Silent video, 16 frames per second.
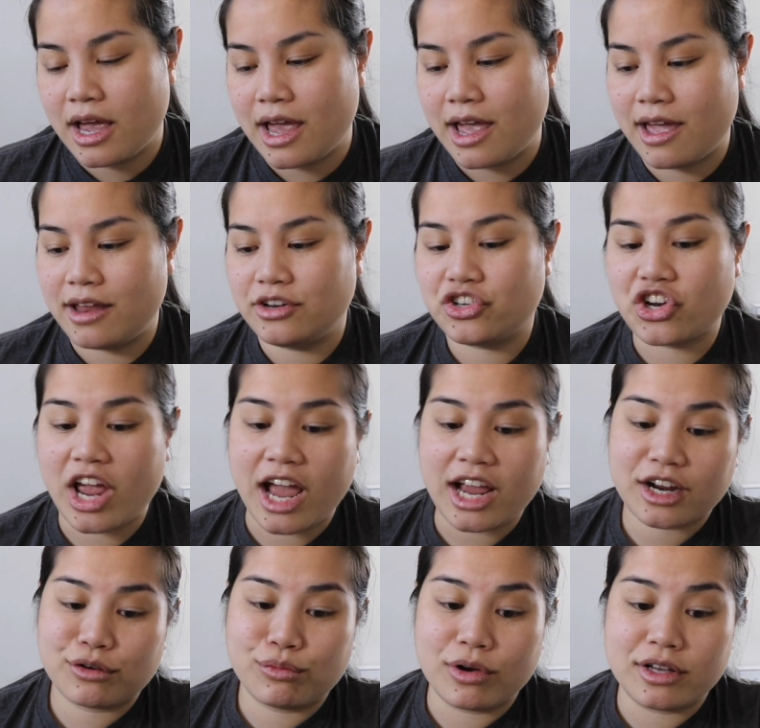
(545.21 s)
And
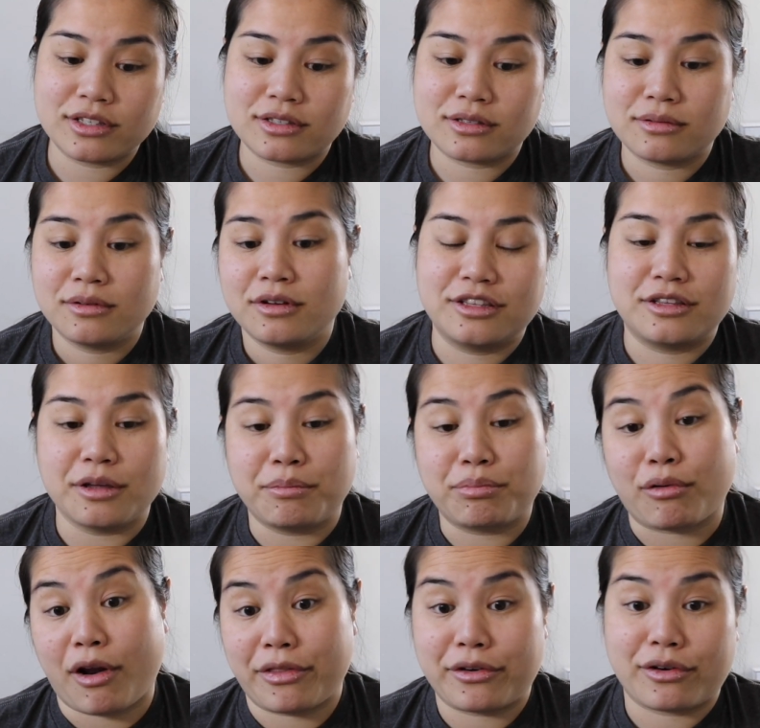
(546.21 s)
Jack was the
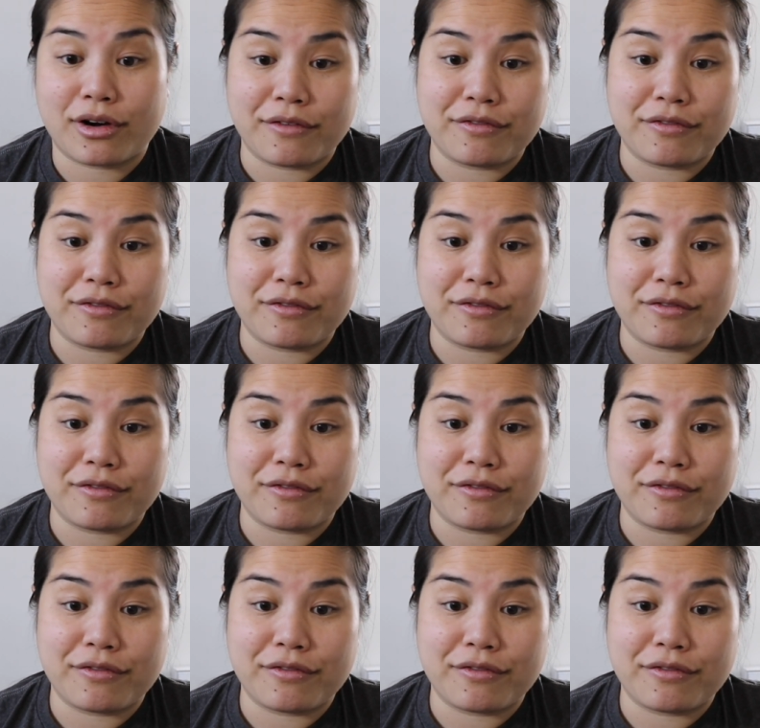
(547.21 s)
brother